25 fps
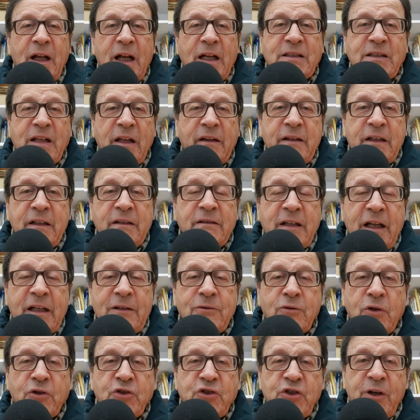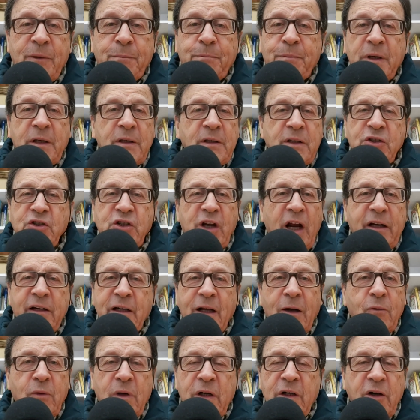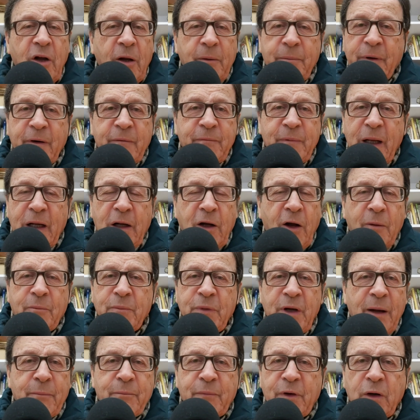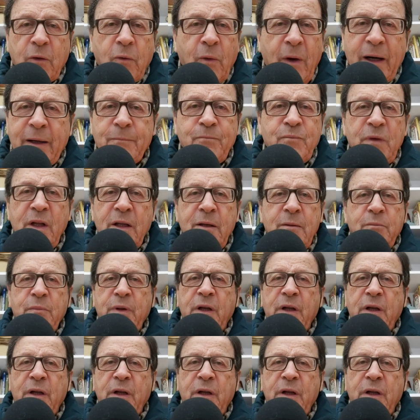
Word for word: As a dictatorship, China will never become number one